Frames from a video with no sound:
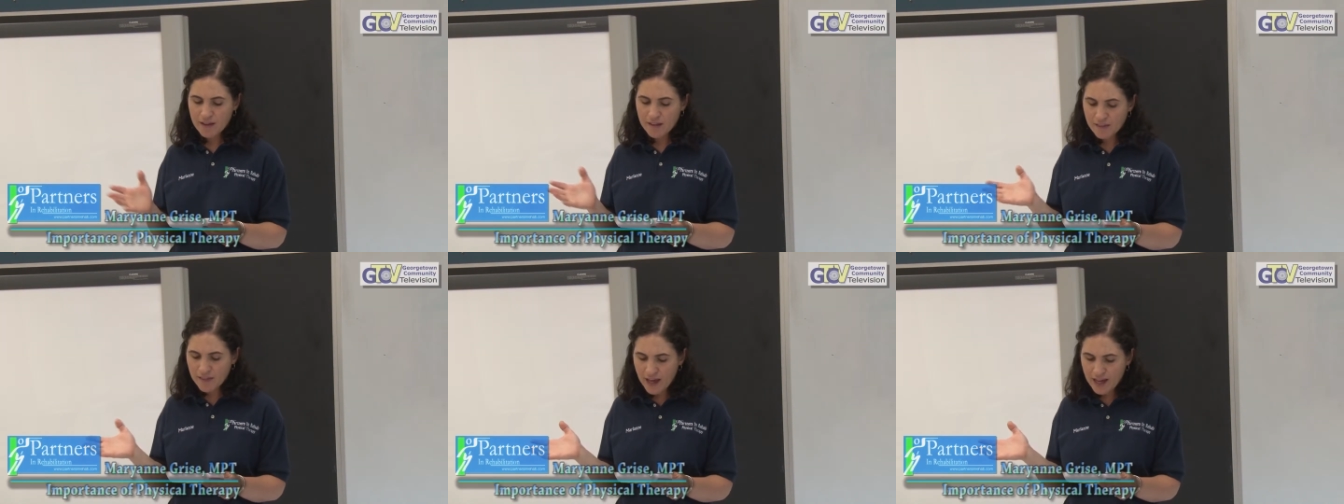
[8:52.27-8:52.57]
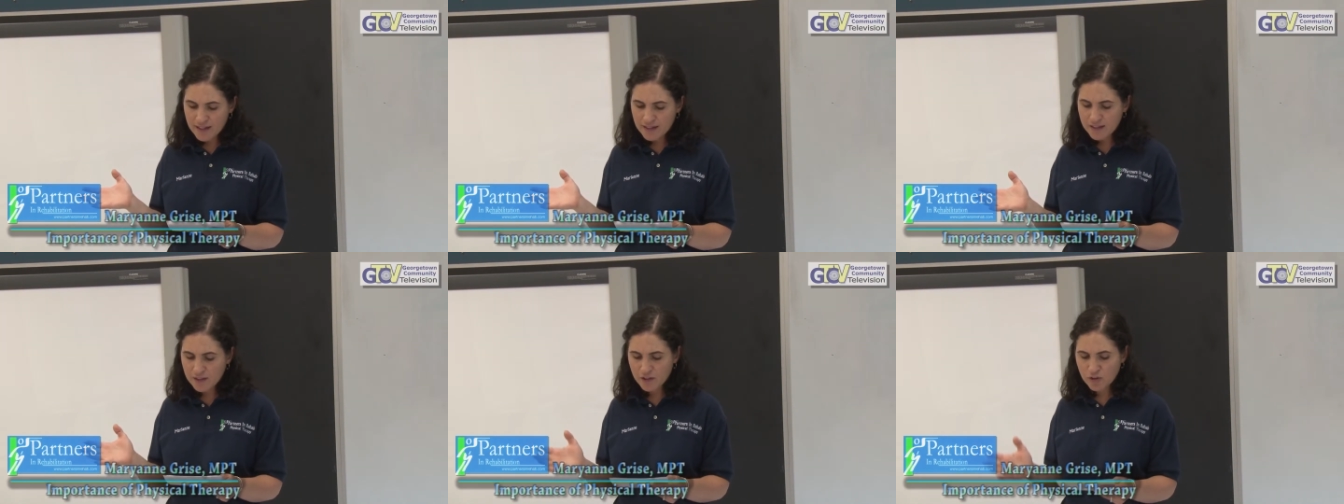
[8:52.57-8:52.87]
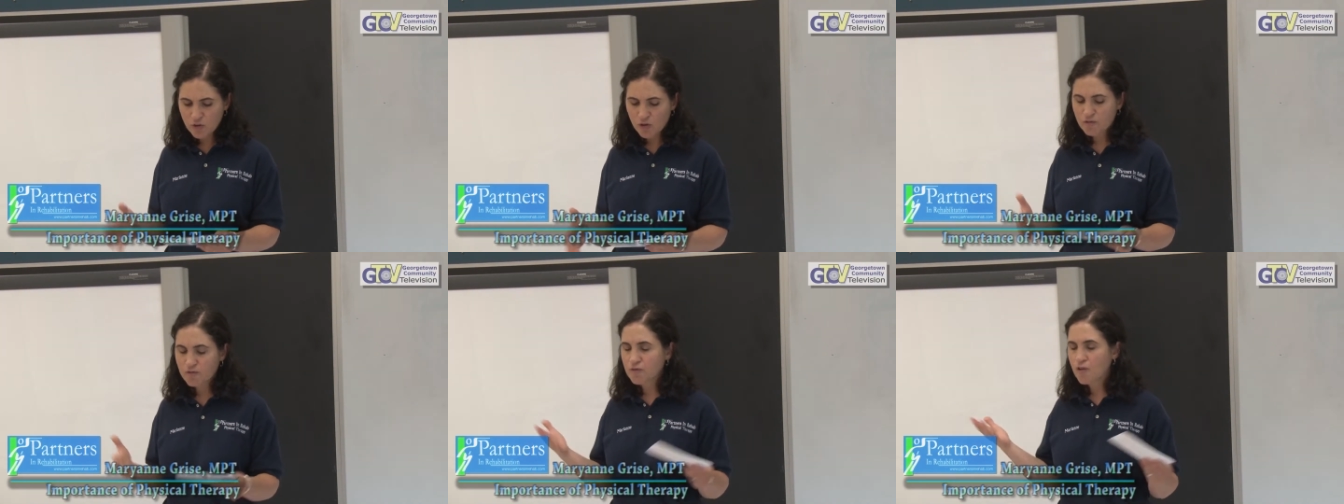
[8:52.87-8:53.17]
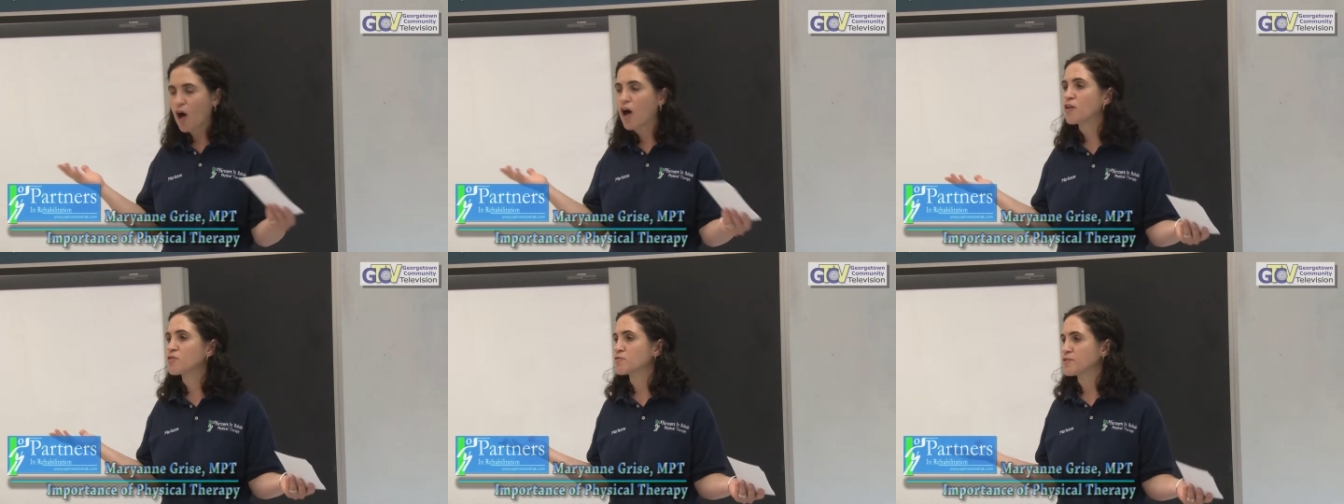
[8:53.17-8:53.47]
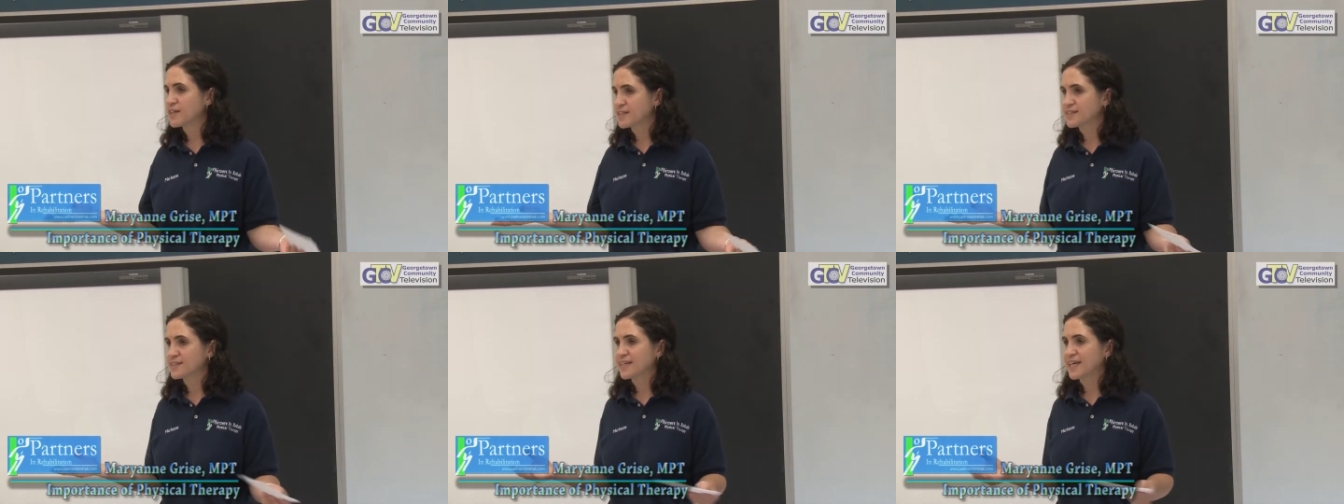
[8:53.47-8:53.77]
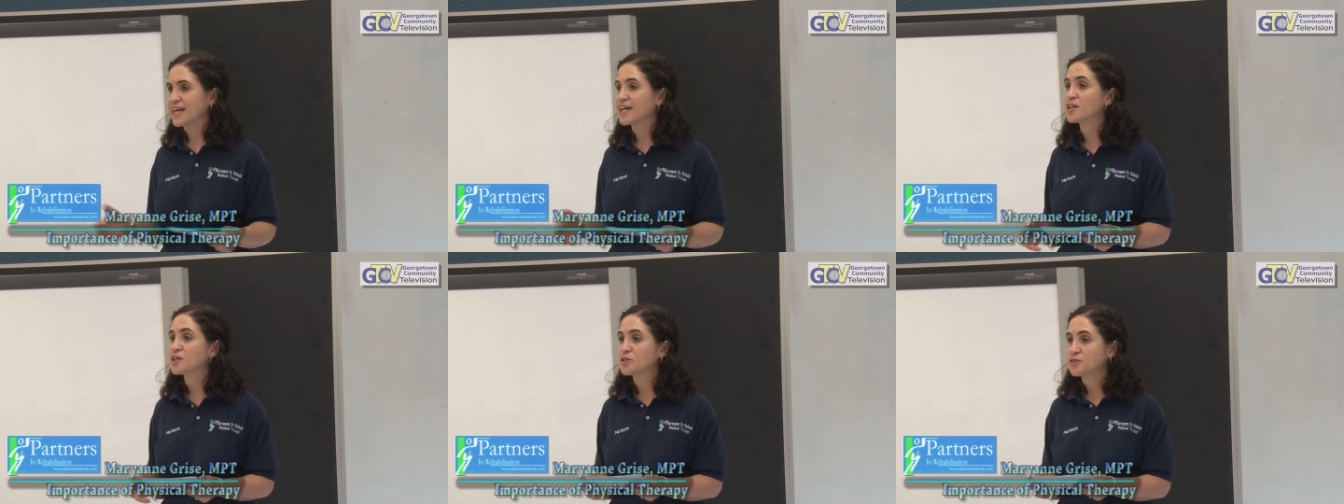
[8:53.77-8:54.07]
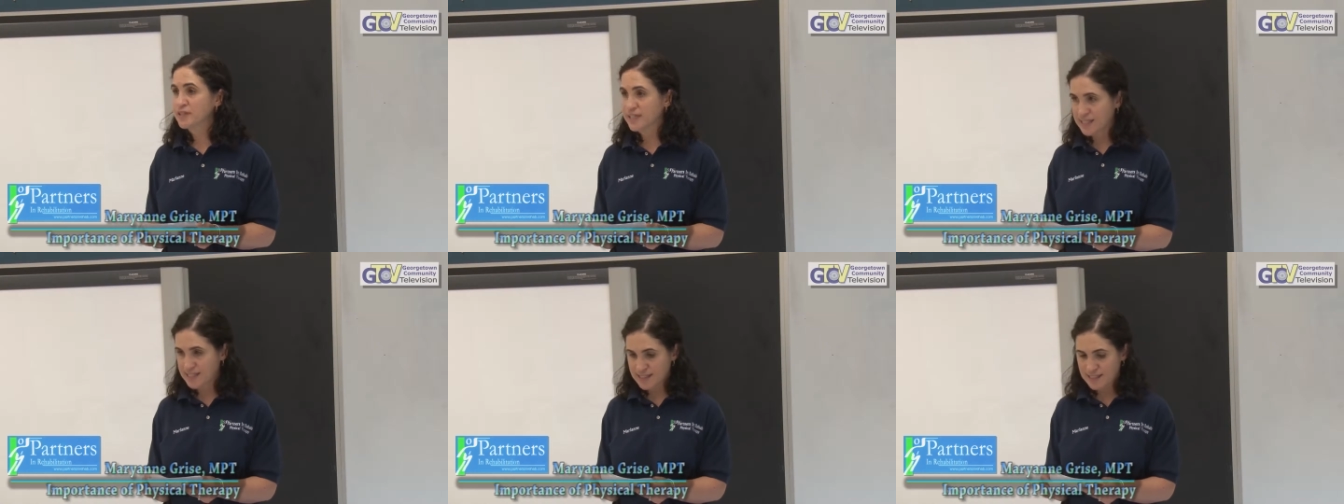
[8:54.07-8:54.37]
then your fall risk
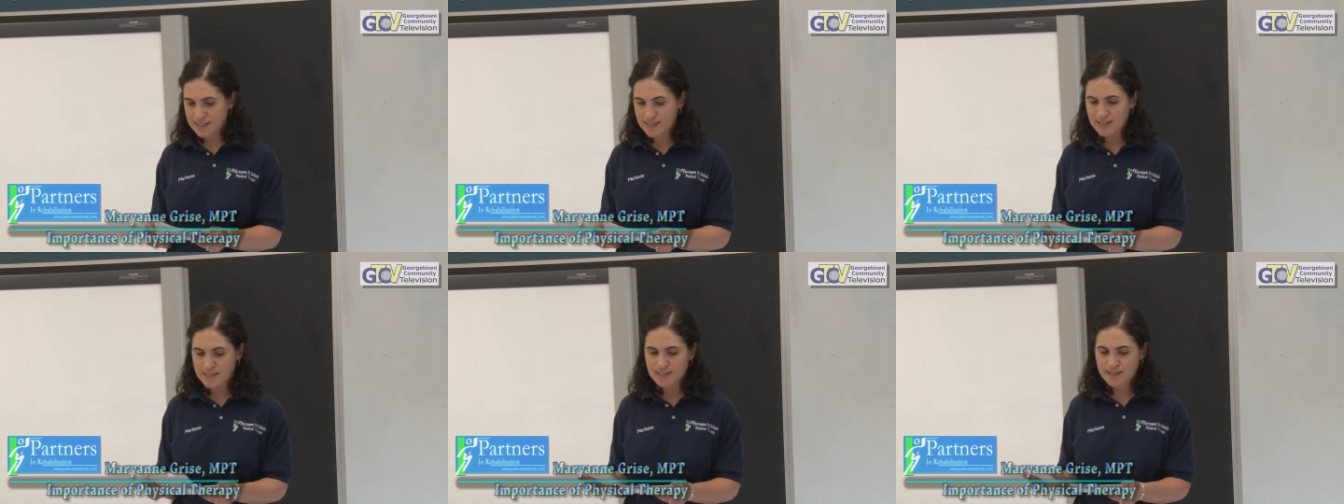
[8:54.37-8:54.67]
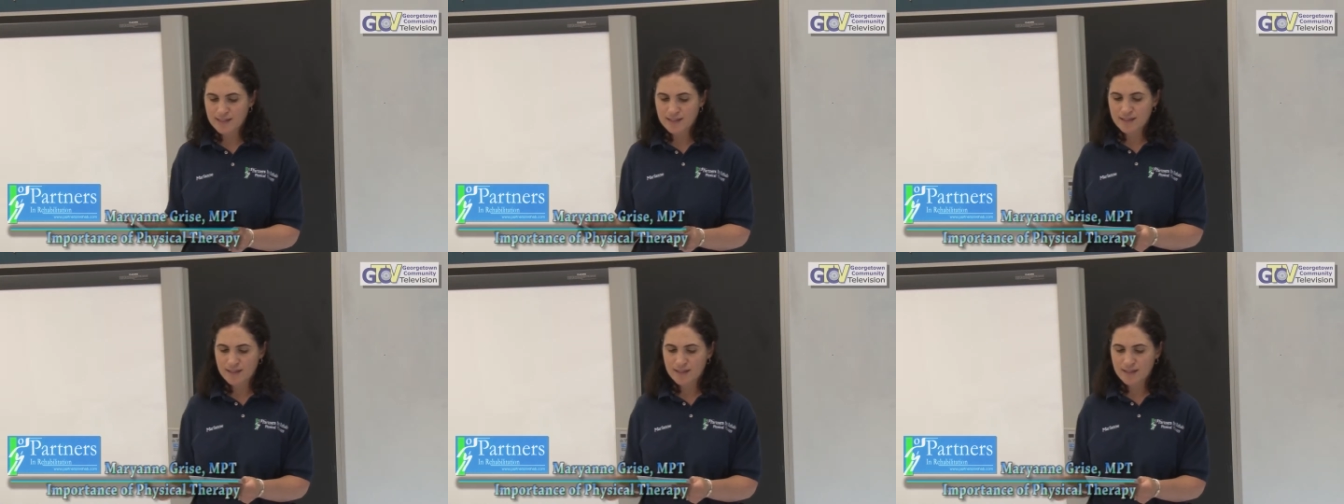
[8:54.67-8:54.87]
increases.